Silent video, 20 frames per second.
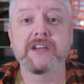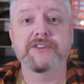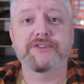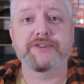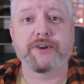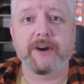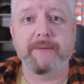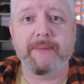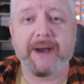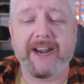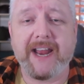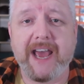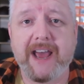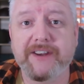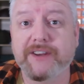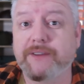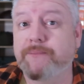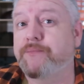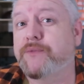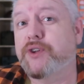Sorry about
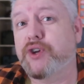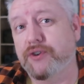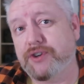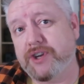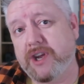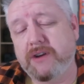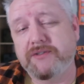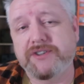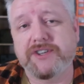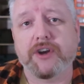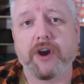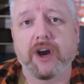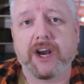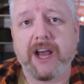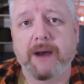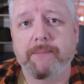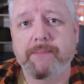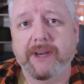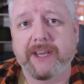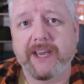that. Good news, you've got a
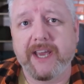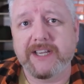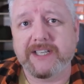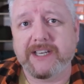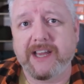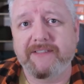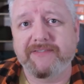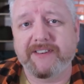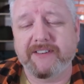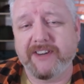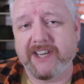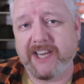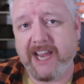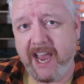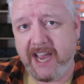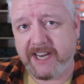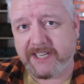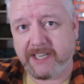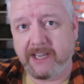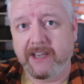couple of years left of it
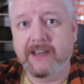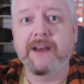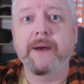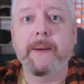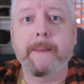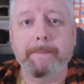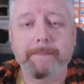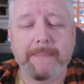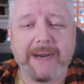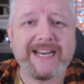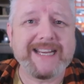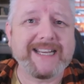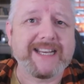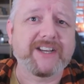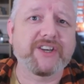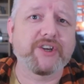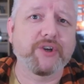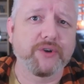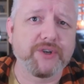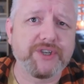yet.
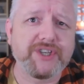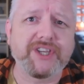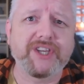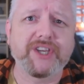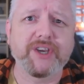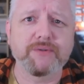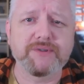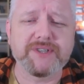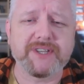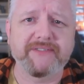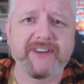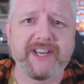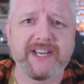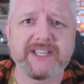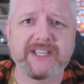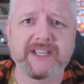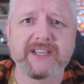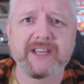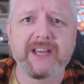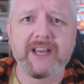Make good use of
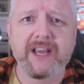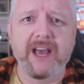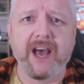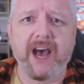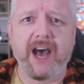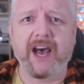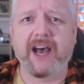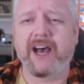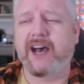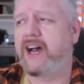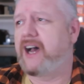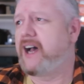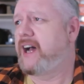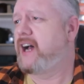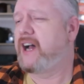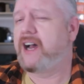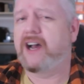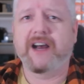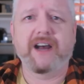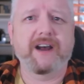it.
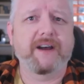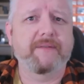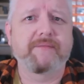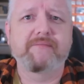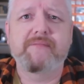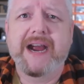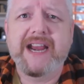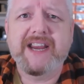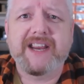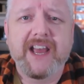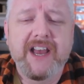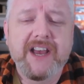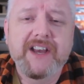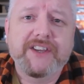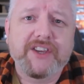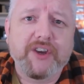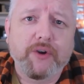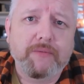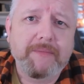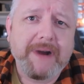Uh, make
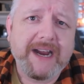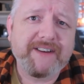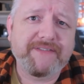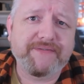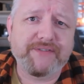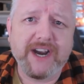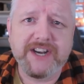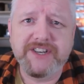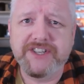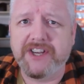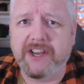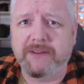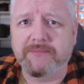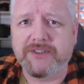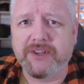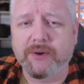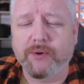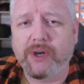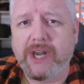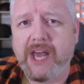you'll make
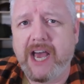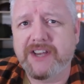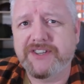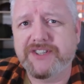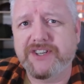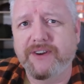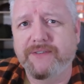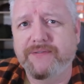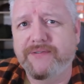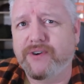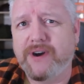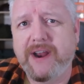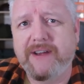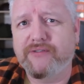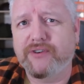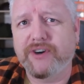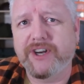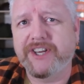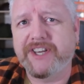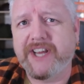friendships that will last you
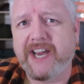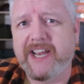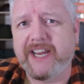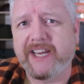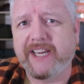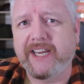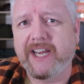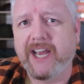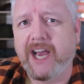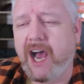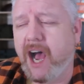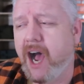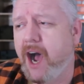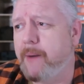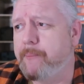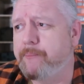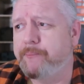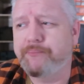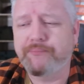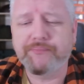forever and a day.
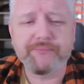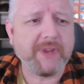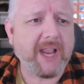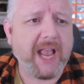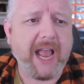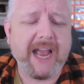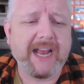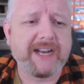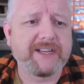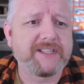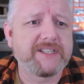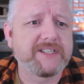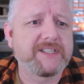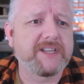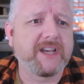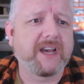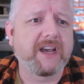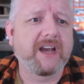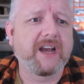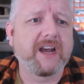Um,
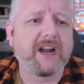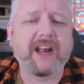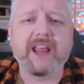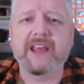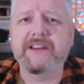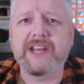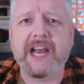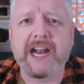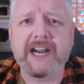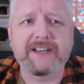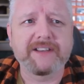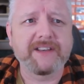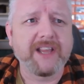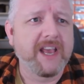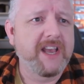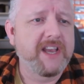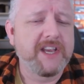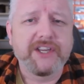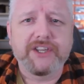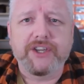and, uh, and, and
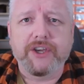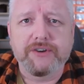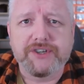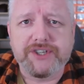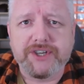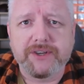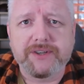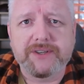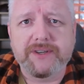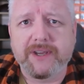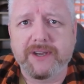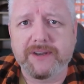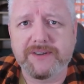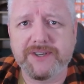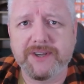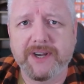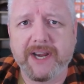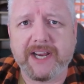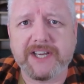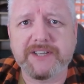you should you
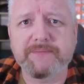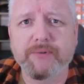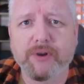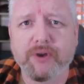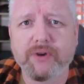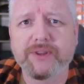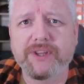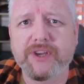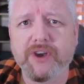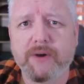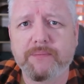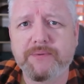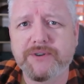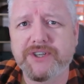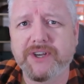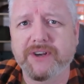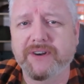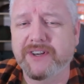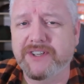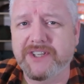should explore the
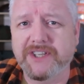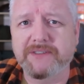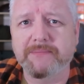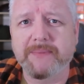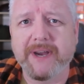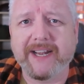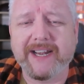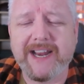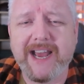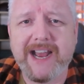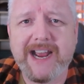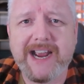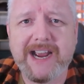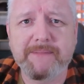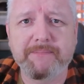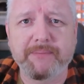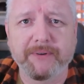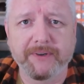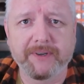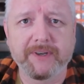opportunity to make that
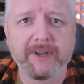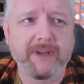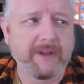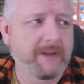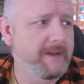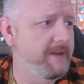happen.